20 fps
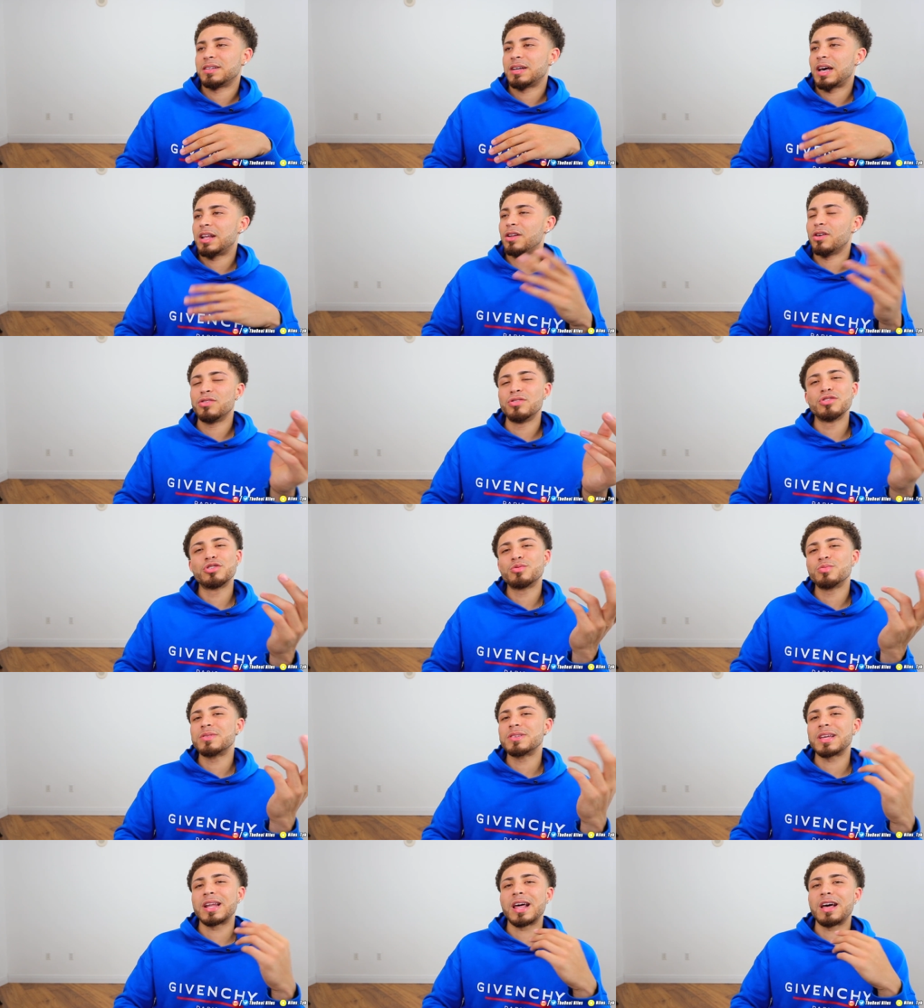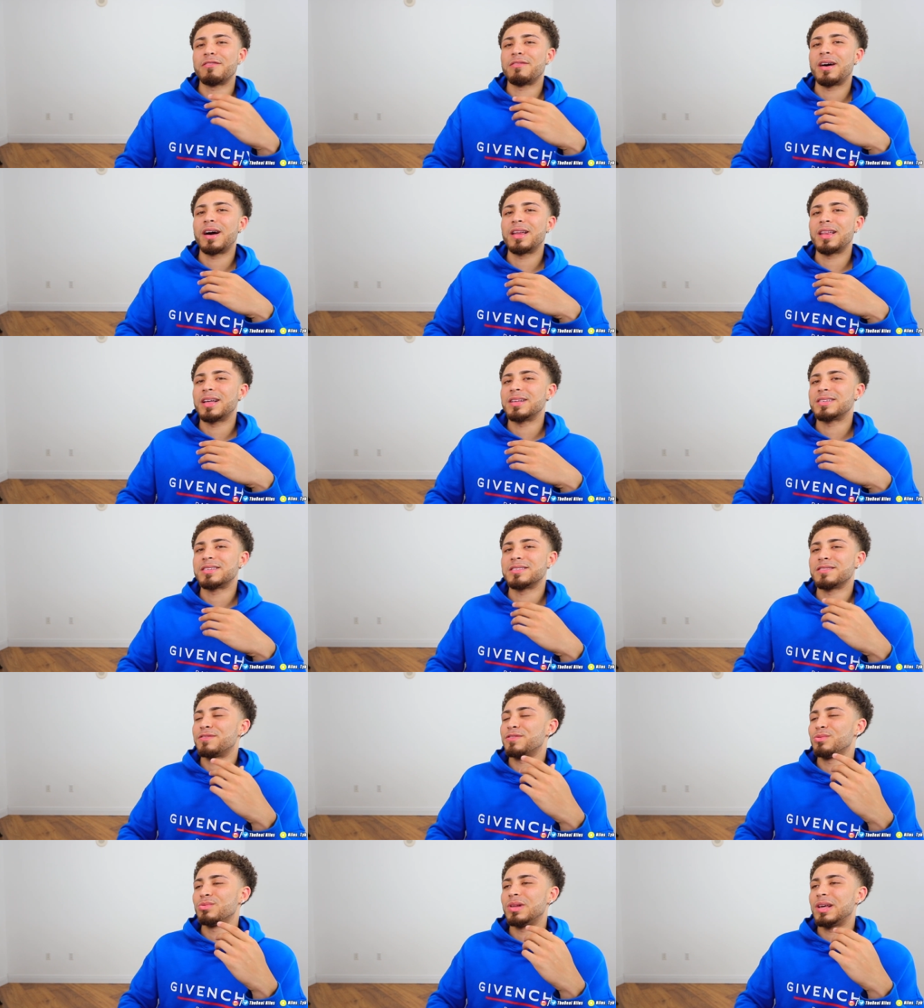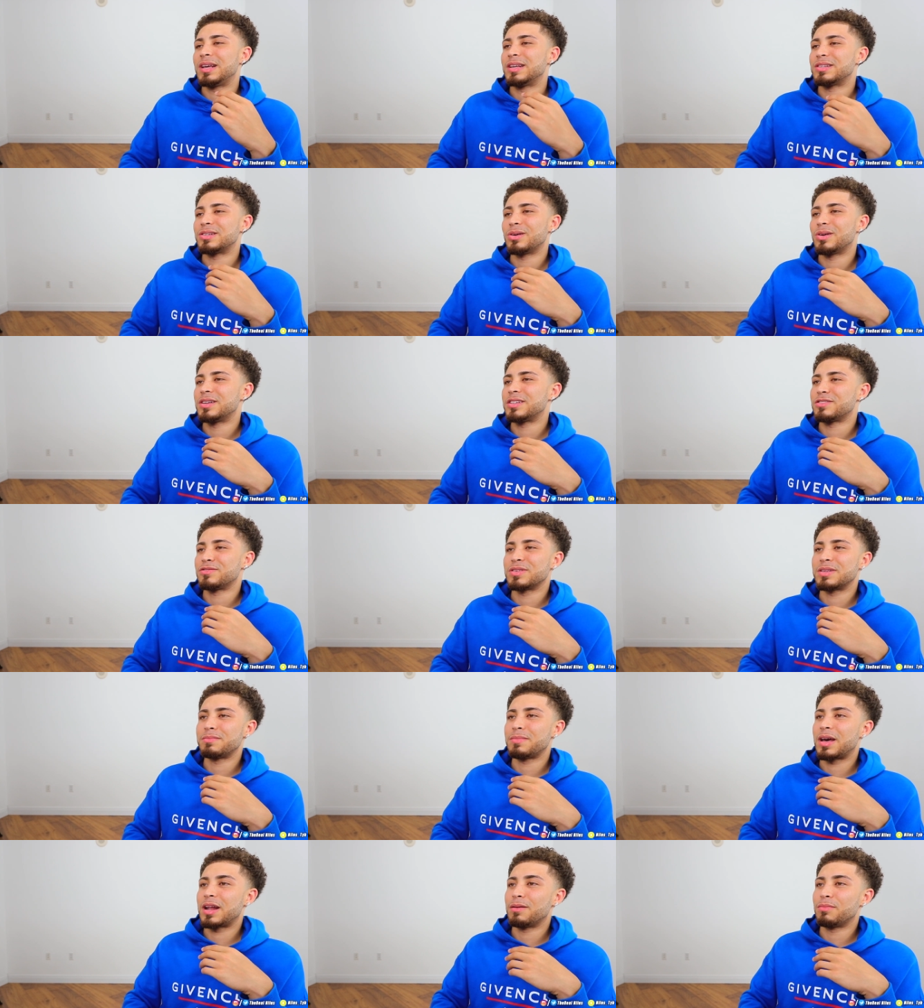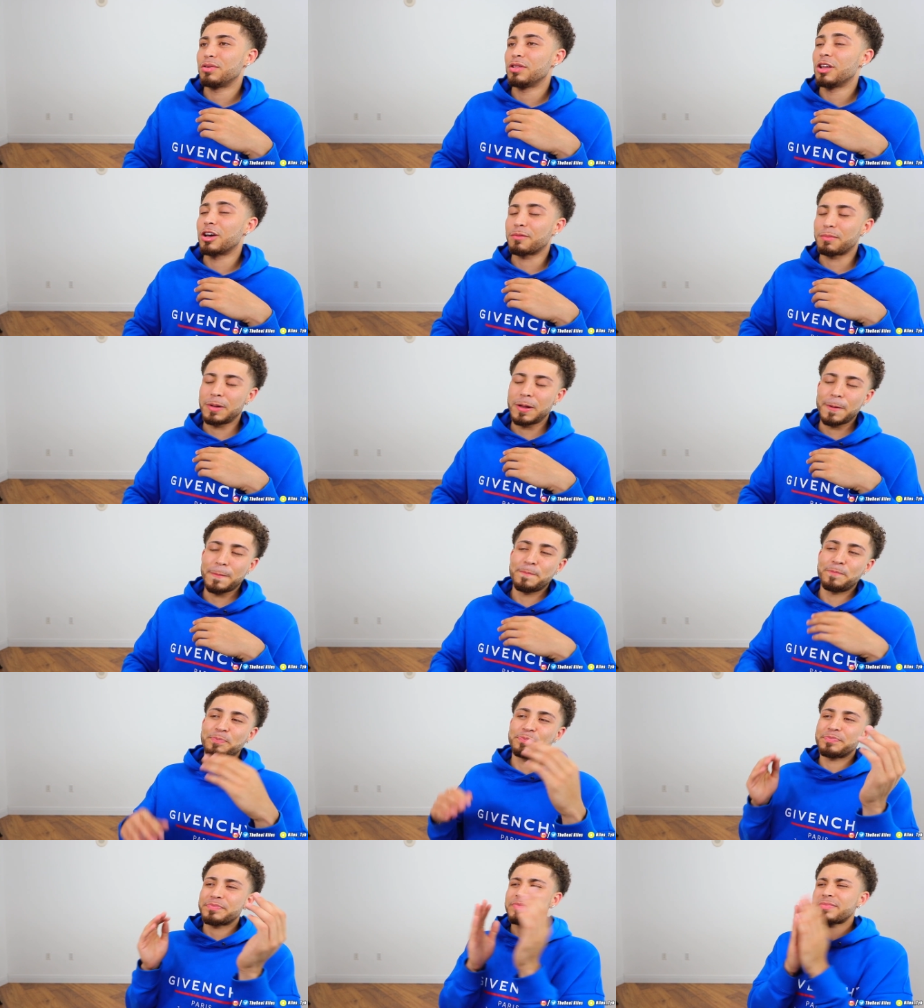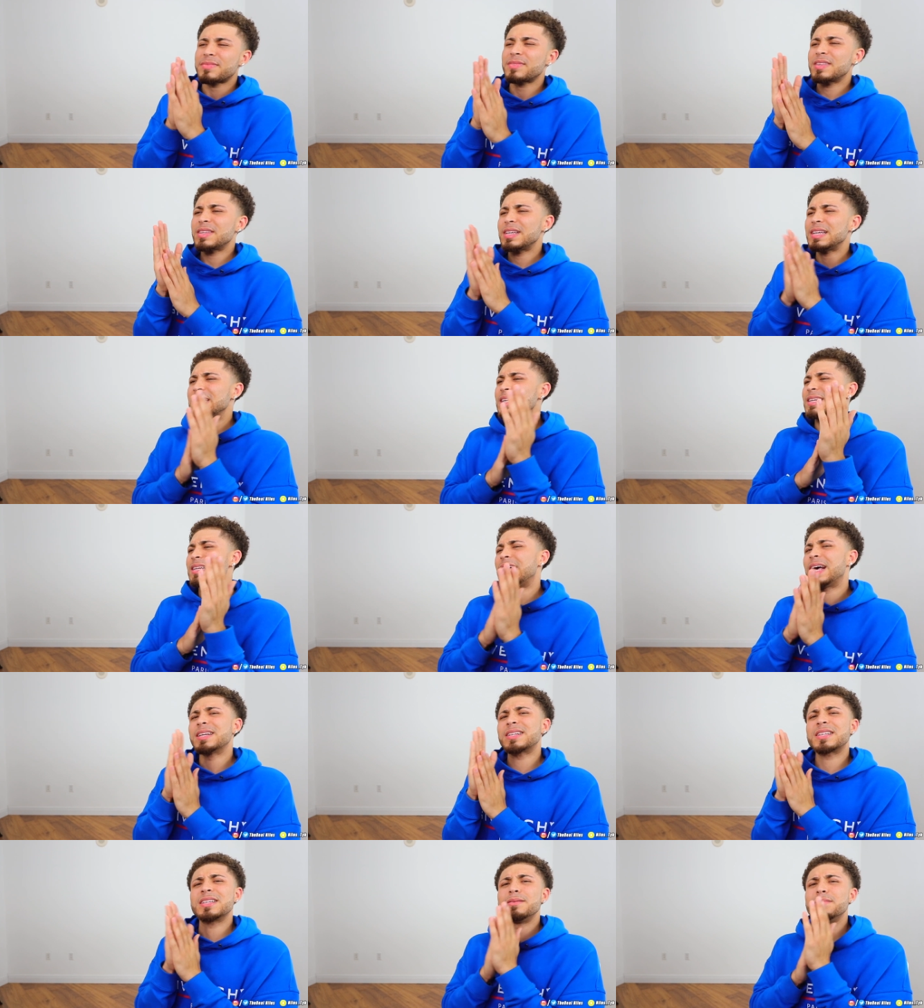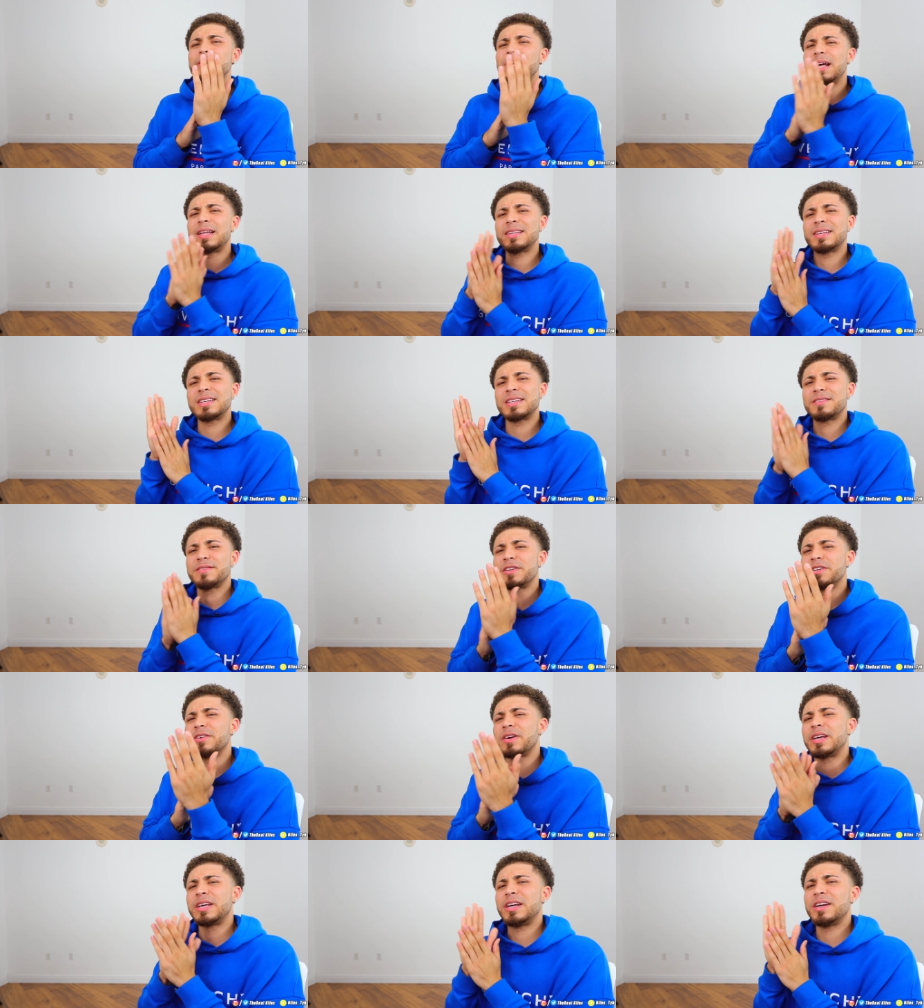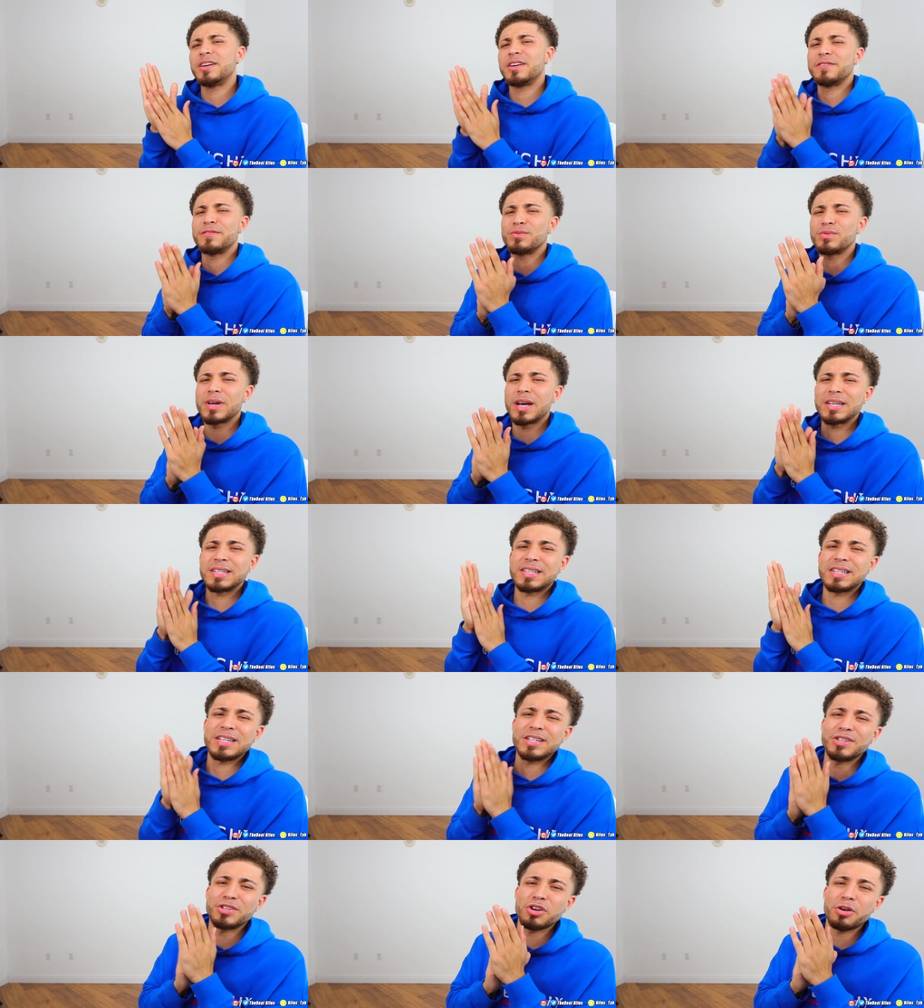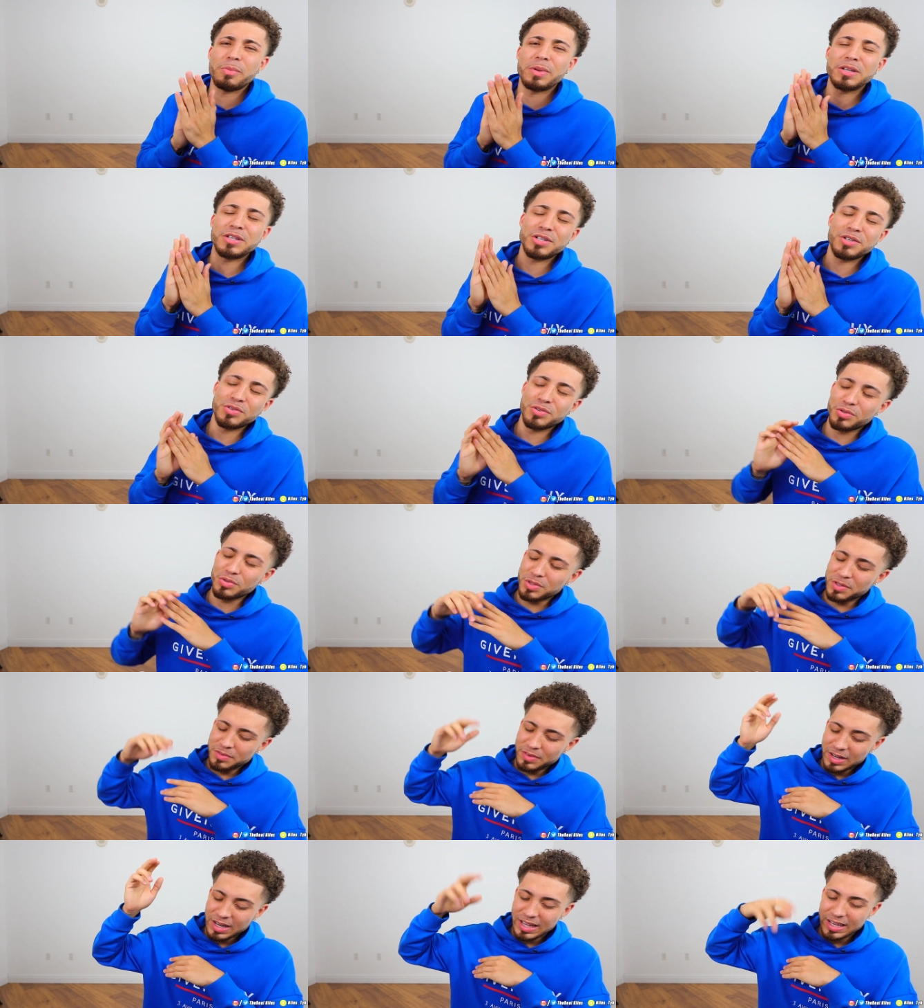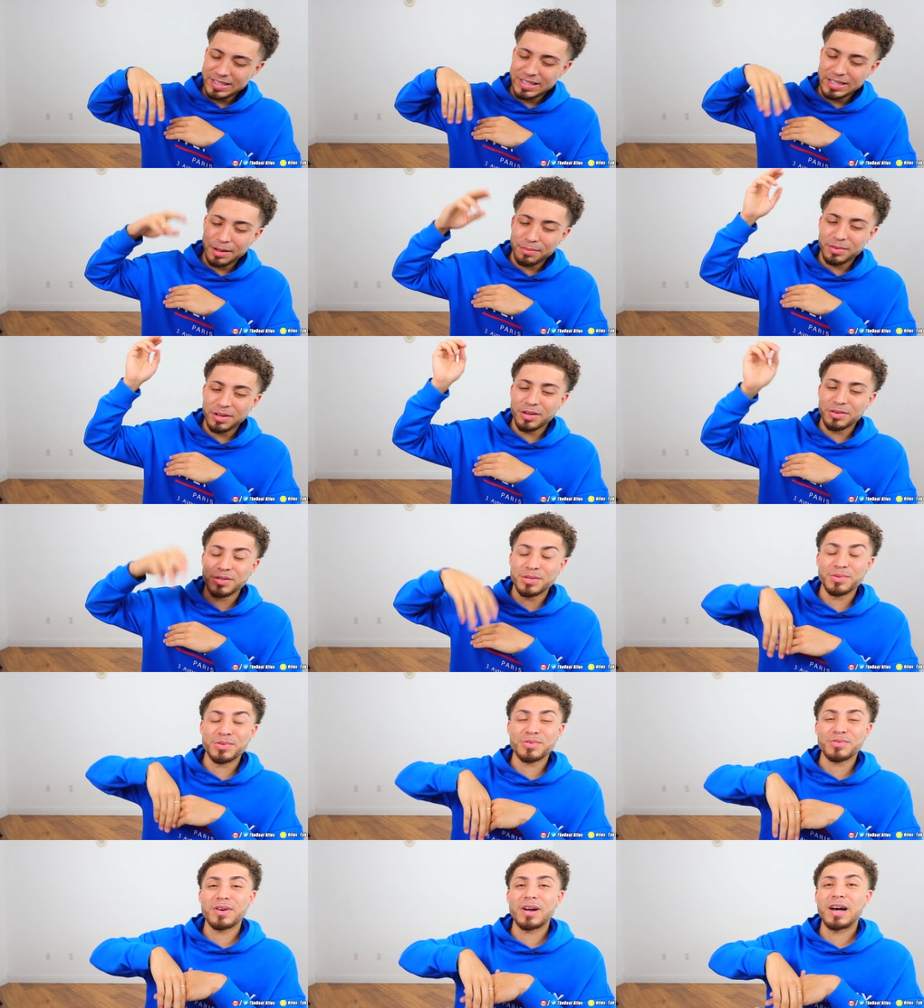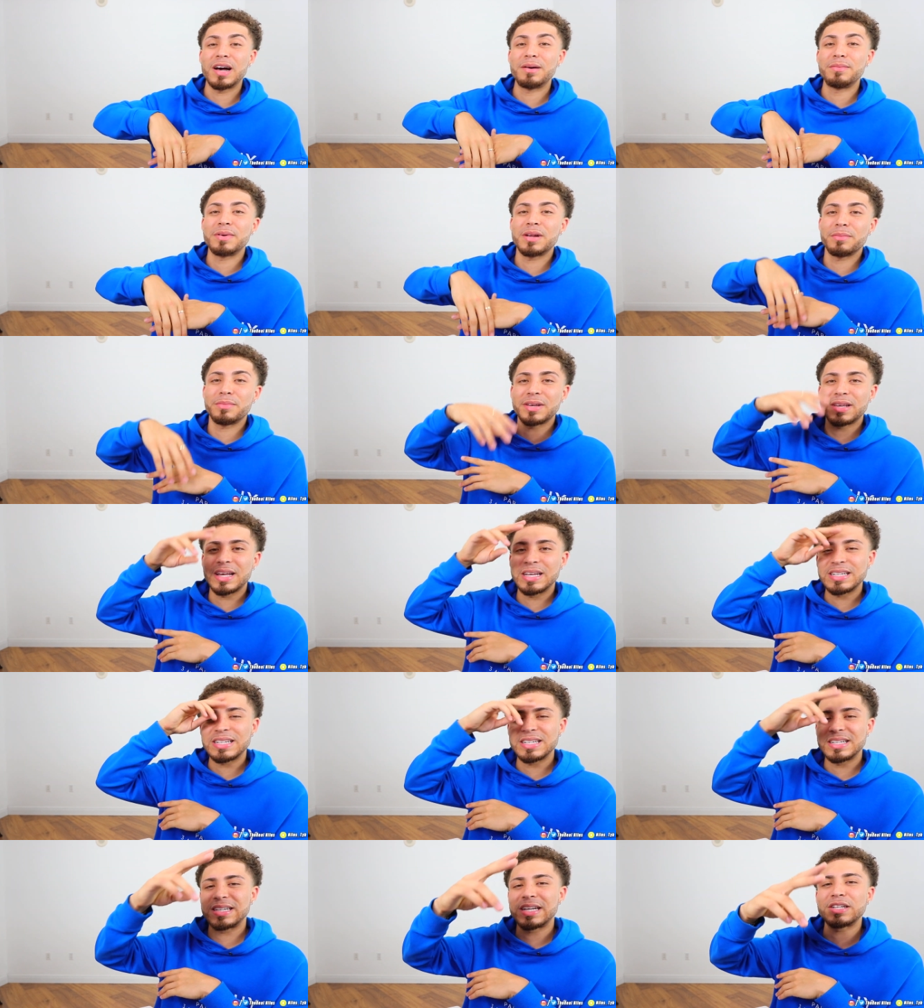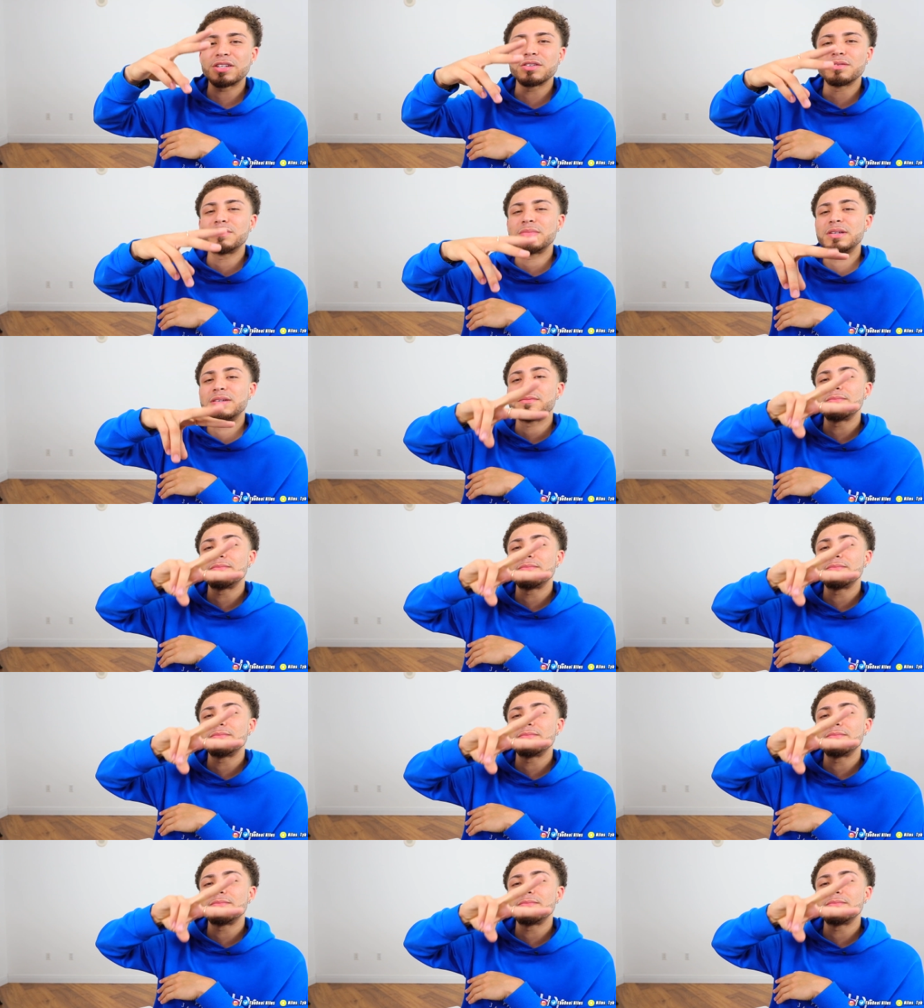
I know YouTube is gonna have highlights in a few days, so it doesn't really matter. But look, man, that's gonna be the end of this video right here. If you guys did enjoy, make sure you do leave a like down below and subscribe. And I'm gonna catch y'all next one, man.